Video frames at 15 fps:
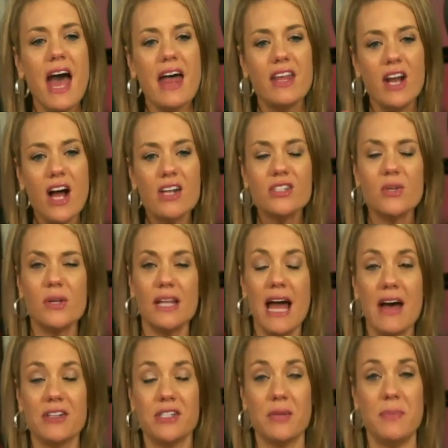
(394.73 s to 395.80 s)
And that also
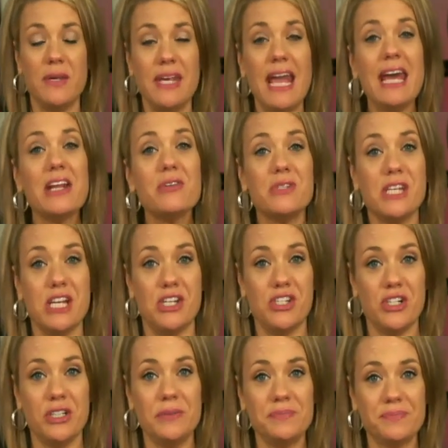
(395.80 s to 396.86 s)
allows the piano
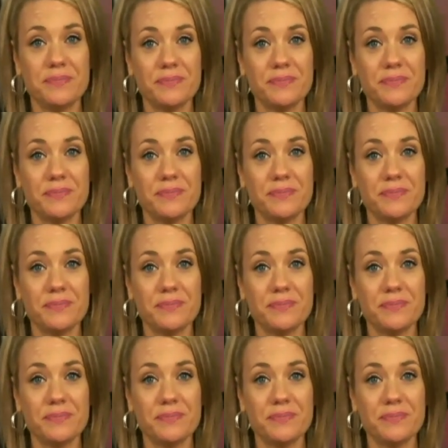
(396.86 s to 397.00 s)
teacher,